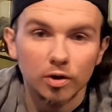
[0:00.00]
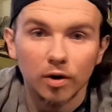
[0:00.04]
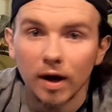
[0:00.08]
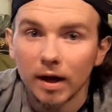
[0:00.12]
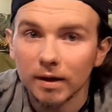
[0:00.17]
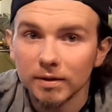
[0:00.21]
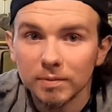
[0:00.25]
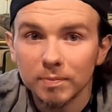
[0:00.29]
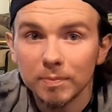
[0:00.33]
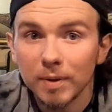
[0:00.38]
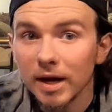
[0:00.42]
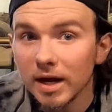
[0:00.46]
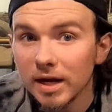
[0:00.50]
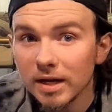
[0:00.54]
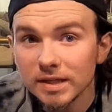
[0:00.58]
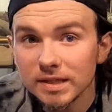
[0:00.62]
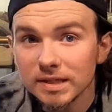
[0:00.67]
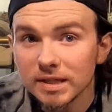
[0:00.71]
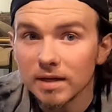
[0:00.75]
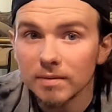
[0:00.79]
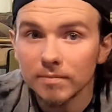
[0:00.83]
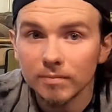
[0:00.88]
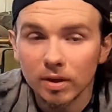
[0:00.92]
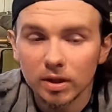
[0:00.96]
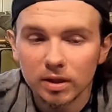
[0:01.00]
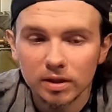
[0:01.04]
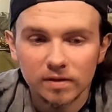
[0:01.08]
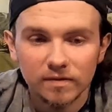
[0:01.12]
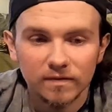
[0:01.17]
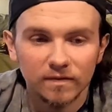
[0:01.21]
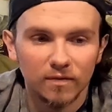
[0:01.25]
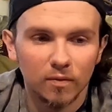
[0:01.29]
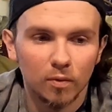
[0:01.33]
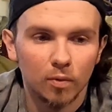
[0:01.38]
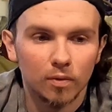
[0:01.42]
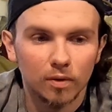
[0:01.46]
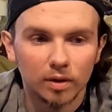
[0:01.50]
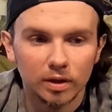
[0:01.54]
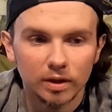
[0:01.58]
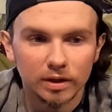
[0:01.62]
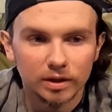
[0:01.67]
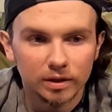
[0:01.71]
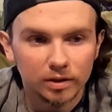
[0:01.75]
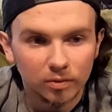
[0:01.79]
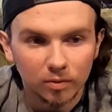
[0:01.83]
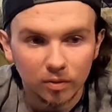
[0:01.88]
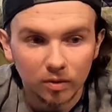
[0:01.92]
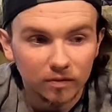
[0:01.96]
you don't have to pay somebody for
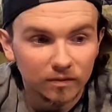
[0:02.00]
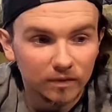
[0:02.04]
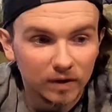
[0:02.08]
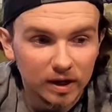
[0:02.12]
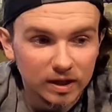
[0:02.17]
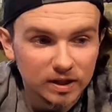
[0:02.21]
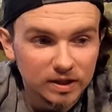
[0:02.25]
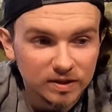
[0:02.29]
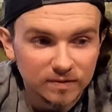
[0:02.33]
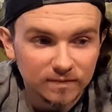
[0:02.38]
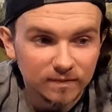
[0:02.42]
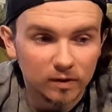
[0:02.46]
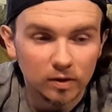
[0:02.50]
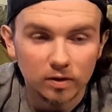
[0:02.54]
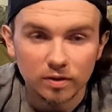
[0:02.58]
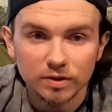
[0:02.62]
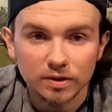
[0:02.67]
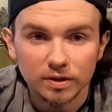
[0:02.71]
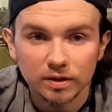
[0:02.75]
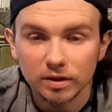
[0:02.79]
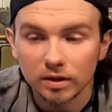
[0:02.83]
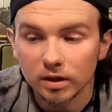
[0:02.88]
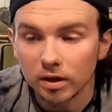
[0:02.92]
it or vice versa,